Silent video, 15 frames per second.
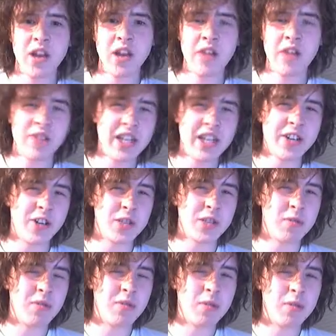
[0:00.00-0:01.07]
It really annoys
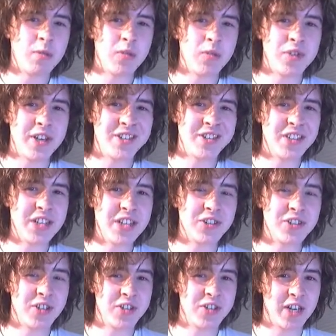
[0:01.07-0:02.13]
me when people say
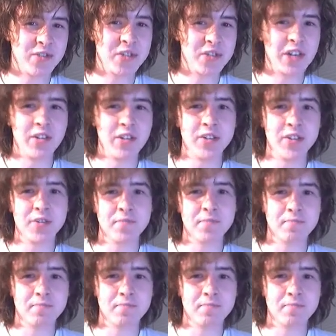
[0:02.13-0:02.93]
season instead of series.